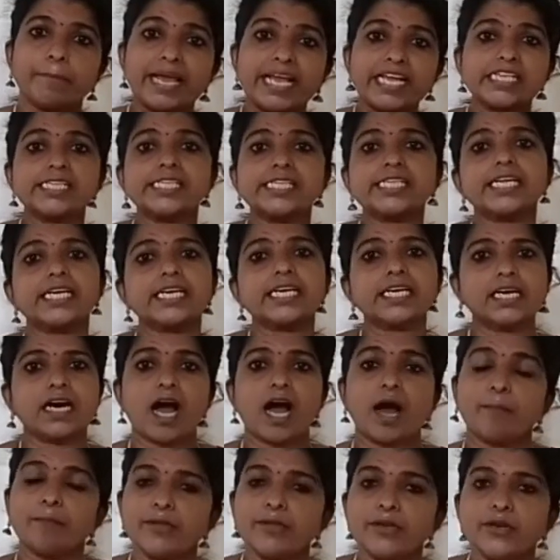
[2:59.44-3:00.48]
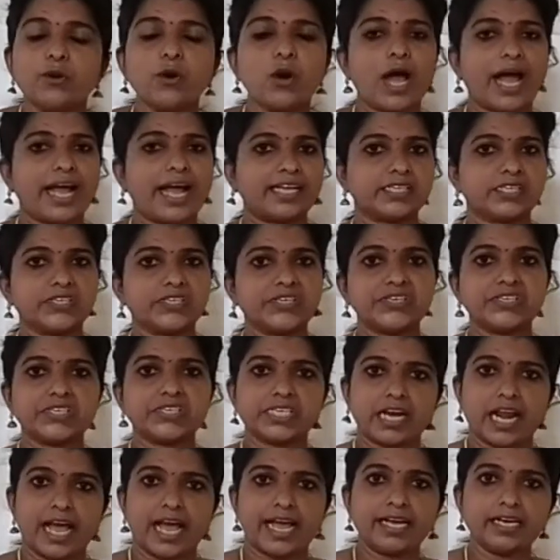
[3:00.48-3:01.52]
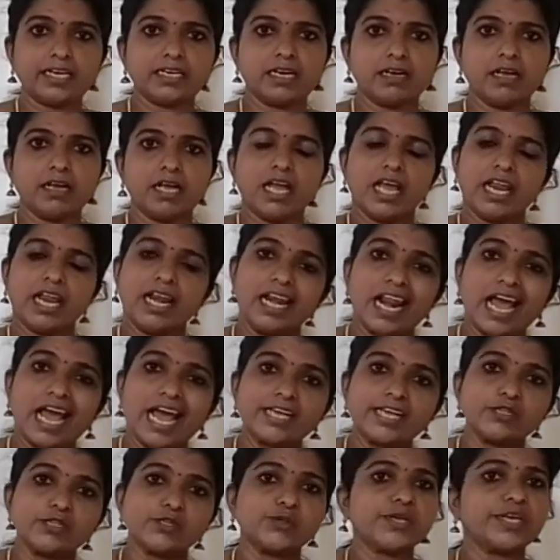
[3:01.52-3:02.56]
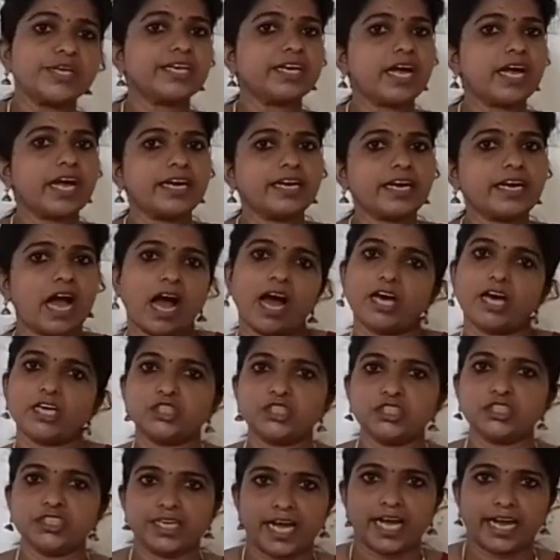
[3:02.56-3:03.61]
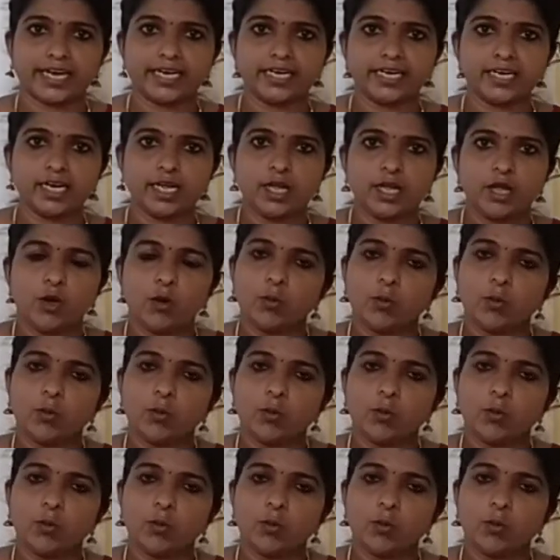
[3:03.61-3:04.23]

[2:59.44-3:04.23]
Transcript: basic amino acids like lysine and arginine